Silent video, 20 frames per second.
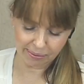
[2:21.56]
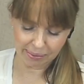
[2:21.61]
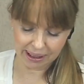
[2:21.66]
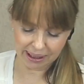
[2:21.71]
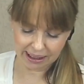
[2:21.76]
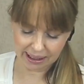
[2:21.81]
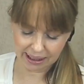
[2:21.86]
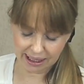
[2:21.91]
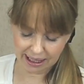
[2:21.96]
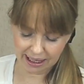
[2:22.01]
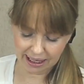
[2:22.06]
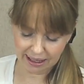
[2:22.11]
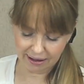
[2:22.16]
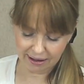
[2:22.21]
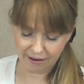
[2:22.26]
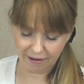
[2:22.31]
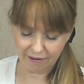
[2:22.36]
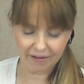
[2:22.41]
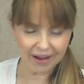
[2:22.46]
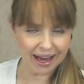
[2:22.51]
been
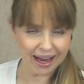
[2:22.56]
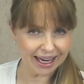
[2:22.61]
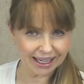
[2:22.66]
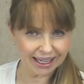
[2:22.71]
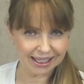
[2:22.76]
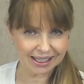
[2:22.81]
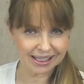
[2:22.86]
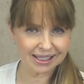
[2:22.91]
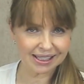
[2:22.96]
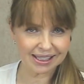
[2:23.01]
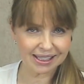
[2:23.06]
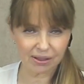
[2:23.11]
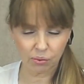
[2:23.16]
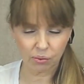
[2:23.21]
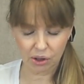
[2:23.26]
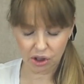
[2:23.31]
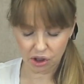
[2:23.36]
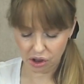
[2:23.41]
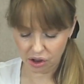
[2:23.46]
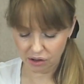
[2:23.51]
in Vegas,
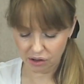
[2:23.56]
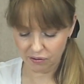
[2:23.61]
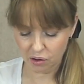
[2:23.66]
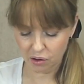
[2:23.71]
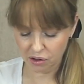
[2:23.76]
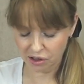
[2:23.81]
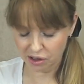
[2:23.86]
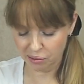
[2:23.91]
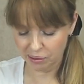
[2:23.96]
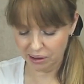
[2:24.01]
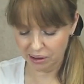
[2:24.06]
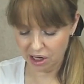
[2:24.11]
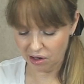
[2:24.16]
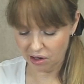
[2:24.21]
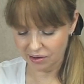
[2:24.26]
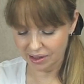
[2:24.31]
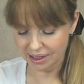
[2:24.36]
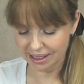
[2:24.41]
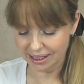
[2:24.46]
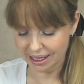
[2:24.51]
which of course we know
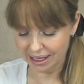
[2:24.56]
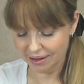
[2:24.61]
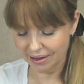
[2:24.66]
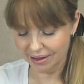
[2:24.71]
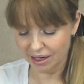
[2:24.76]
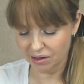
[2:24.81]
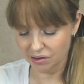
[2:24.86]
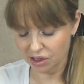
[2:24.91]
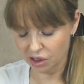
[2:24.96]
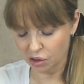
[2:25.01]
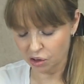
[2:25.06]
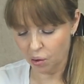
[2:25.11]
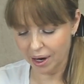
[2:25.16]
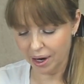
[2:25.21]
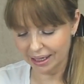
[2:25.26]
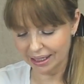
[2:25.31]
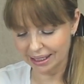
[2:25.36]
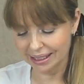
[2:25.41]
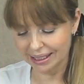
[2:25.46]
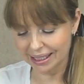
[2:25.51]
the sun there is
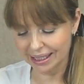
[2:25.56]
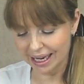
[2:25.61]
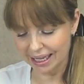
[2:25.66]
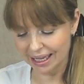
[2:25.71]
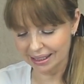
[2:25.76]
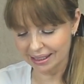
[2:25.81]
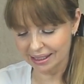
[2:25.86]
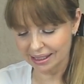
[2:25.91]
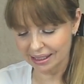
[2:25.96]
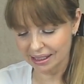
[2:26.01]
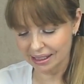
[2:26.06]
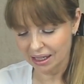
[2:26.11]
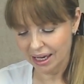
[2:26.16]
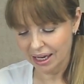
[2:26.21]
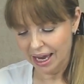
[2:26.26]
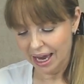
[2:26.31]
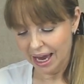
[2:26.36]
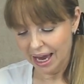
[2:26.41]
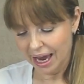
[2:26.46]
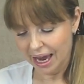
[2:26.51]
quite intense,
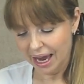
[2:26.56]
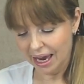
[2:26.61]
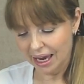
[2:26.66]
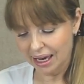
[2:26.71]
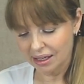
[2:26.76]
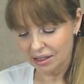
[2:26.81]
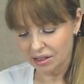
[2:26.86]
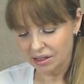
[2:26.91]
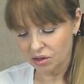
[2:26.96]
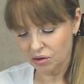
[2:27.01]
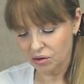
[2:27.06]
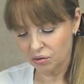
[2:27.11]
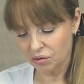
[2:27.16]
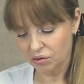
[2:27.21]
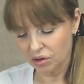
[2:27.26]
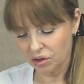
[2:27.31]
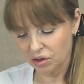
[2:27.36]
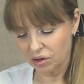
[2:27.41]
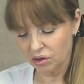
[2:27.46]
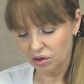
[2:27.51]
and
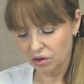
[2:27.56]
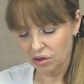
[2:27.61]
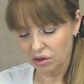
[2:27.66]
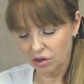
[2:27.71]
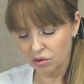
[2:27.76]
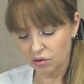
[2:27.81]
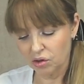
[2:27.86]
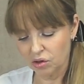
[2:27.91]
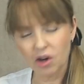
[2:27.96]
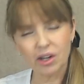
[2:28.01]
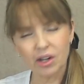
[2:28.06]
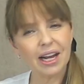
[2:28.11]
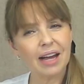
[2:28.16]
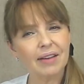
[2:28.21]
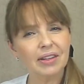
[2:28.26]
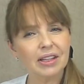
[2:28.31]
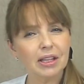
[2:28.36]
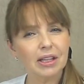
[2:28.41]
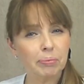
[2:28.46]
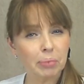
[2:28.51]
not
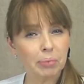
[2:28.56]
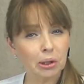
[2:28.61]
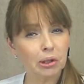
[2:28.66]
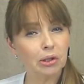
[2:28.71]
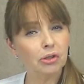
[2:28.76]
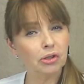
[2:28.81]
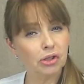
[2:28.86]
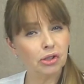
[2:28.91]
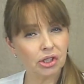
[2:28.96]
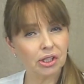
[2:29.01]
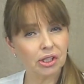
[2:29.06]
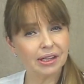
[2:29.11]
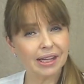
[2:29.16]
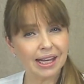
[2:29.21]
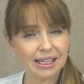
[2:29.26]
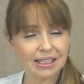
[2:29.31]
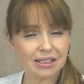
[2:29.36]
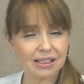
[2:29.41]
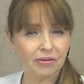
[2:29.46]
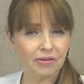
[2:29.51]
having the pollution
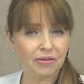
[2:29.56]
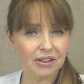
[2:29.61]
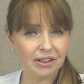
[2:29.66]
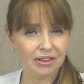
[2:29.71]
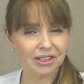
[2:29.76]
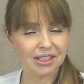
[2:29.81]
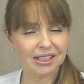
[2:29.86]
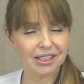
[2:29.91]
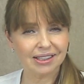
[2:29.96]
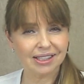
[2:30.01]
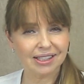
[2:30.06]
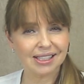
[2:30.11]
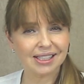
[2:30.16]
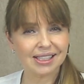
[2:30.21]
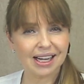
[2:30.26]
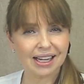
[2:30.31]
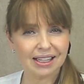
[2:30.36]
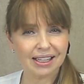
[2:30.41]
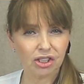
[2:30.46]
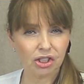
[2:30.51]
there to filter the
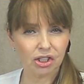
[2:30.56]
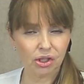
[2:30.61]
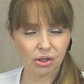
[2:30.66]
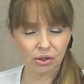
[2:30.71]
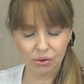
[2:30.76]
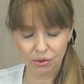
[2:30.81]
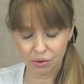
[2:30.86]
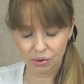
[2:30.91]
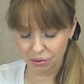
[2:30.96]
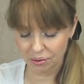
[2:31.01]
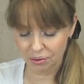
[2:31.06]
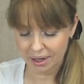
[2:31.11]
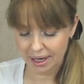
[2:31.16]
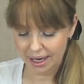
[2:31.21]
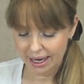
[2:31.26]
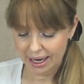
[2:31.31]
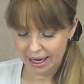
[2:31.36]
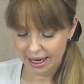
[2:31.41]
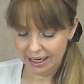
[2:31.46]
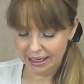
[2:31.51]
sun too,
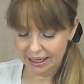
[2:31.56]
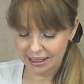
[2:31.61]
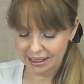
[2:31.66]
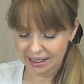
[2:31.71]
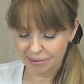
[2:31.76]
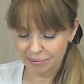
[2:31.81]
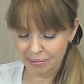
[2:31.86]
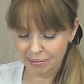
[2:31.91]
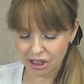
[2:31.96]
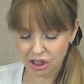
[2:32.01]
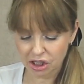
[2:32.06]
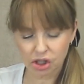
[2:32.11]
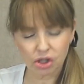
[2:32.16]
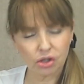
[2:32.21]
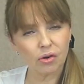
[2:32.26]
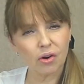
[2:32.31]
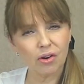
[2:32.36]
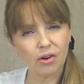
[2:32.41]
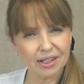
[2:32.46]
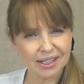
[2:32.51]
it is a much
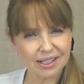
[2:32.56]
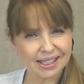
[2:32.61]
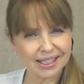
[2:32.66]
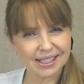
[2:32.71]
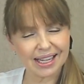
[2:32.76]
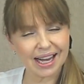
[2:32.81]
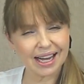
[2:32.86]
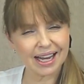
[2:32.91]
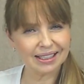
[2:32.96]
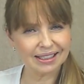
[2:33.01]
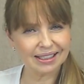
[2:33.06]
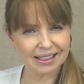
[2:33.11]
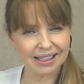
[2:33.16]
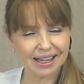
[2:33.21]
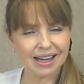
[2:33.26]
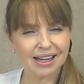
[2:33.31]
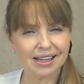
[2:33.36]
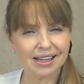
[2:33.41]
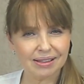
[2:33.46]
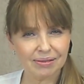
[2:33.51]
stronger sun
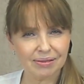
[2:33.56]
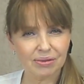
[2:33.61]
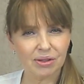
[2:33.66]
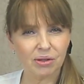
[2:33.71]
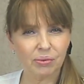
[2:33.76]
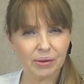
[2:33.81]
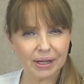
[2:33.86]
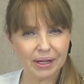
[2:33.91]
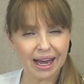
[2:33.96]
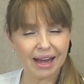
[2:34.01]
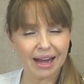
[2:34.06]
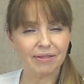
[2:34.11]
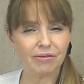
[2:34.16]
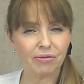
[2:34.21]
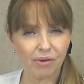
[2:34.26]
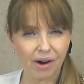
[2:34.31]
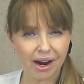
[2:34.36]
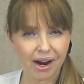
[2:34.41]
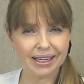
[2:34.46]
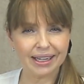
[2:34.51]
that we have
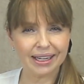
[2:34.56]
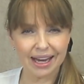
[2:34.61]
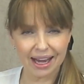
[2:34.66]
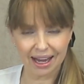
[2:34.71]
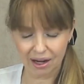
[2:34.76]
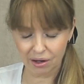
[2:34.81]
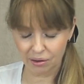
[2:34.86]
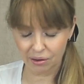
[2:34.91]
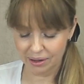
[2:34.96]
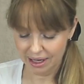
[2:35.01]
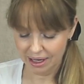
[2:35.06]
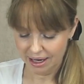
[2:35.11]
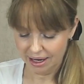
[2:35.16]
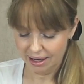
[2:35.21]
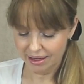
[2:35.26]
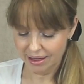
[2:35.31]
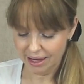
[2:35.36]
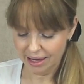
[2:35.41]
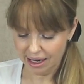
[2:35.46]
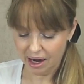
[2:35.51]
right now
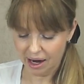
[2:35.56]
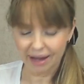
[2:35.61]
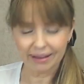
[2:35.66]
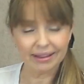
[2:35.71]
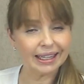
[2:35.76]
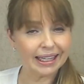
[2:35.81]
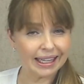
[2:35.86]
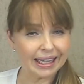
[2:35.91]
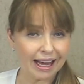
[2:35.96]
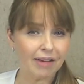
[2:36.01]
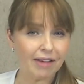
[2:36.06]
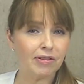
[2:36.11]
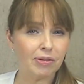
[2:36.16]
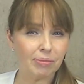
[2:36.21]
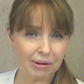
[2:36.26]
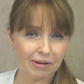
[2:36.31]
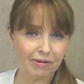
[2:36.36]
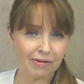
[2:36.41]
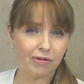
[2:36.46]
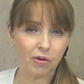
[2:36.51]
than I think ever
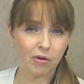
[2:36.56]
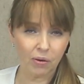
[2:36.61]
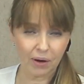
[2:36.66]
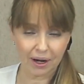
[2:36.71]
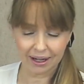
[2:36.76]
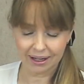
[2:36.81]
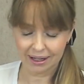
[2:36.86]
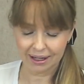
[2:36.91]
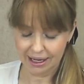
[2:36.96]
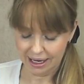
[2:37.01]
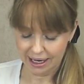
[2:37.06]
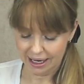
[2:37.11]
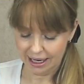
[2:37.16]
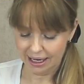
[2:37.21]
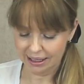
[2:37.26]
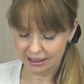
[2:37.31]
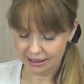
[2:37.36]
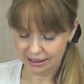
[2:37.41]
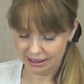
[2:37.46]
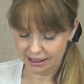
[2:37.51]
before.
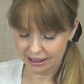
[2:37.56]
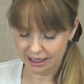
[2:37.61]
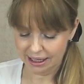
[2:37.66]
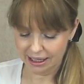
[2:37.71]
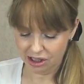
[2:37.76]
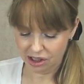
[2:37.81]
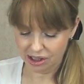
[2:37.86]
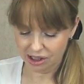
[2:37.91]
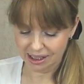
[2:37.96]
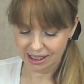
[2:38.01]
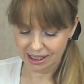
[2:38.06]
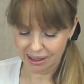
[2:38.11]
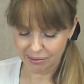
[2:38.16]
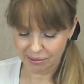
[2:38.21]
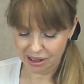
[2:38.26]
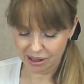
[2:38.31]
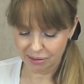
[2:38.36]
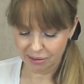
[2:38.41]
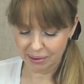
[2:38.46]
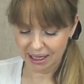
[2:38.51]
It just
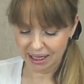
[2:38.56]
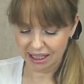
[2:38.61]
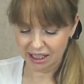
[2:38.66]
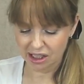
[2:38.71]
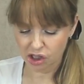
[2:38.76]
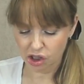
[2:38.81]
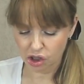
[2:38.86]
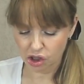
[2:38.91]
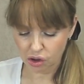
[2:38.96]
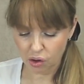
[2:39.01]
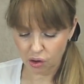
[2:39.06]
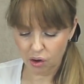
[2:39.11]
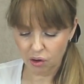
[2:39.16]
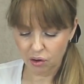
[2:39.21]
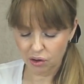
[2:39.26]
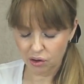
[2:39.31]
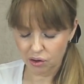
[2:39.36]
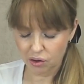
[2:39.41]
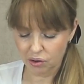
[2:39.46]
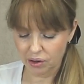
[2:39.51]
seems to be getting
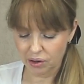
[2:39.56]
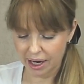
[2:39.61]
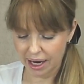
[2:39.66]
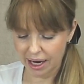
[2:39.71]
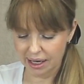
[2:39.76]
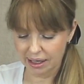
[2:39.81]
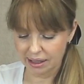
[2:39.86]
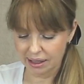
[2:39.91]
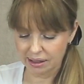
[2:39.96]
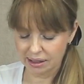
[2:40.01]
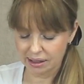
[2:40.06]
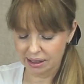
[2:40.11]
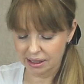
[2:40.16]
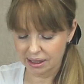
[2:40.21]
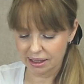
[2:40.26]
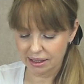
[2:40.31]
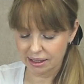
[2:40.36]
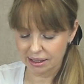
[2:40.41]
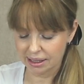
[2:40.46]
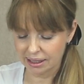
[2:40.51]
stronger, and
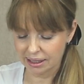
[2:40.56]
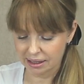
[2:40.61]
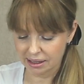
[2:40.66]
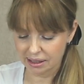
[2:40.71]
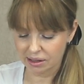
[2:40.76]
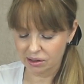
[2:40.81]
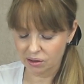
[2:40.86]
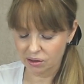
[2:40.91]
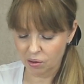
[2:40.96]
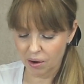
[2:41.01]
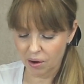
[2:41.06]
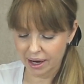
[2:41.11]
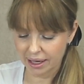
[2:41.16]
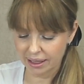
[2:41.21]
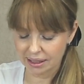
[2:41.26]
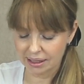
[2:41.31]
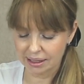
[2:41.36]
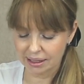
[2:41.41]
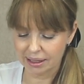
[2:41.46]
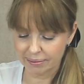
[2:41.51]
it's
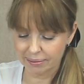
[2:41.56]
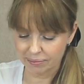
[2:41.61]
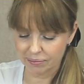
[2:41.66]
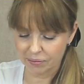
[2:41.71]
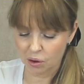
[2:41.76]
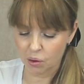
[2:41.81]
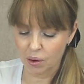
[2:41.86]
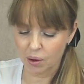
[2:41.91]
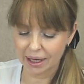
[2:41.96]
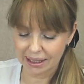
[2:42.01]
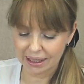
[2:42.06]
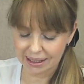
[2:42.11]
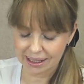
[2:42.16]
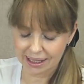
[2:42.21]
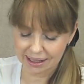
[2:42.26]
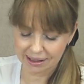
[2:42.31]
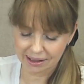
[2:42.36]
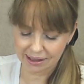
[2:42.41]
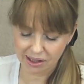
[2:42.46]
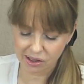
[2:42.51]
quite
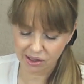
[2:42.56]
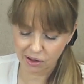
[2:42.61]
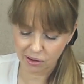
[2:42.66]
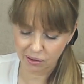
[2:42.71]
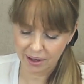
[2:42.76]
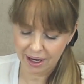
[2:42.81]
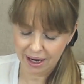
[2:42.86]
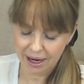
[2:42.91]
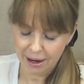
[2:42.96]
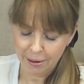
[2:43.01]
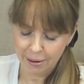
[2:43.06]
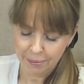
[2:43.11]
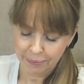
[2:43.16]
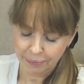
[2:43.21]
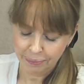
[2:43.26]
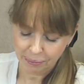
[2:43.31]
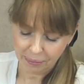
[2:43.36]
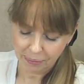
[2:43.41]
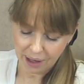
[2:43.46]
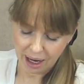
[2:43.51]
intense. So
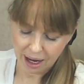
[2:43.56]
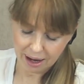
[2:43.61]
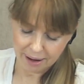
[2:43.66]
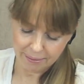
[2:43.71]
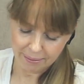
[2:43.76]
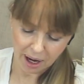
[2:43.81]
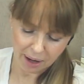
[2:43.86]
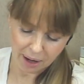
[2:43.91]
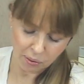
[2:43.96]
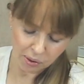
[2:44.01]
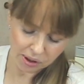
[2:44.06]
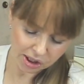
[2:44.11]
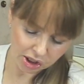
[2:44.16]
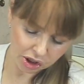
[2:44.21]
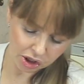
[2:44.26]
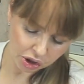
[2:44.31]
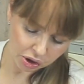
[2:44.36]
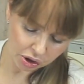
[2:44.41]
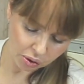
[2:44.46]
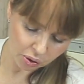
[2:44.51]
I wasn't
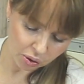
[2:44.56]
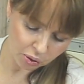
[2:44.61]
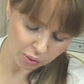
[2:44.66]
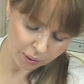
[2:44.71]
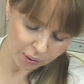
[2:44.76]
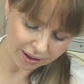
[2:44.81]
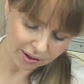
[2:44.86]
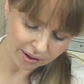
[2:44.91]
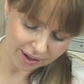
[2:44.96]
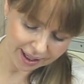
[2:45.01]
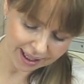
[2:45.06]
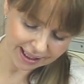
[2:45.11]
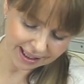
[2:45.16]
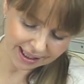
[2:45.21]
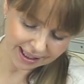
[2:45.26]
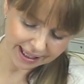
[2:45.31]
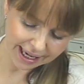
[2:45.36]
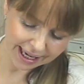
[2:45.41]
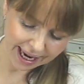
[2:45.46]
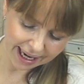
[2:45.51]
sure whether his
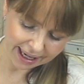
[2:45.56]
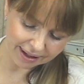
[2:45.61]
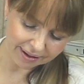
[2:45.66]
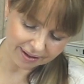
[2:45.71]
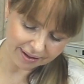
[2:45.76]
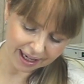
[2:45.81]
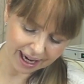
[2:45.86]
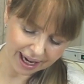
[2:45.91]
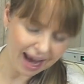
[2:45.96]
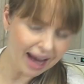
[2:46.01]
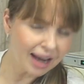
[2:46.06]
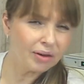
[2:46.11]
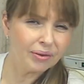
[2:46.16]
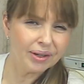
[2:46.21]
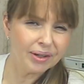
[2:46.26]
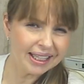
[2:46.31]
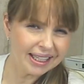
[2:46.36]
neck, the color in